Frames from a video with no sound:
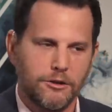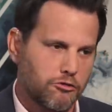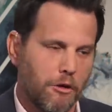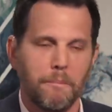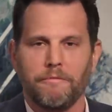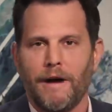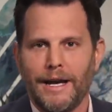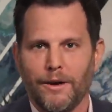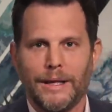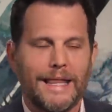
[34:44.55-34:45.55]
Trump
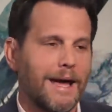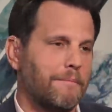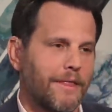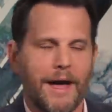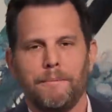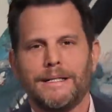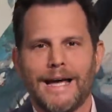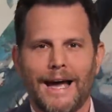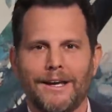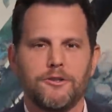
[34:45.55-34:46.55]
fighting with them
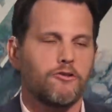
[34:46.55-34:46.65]
attacking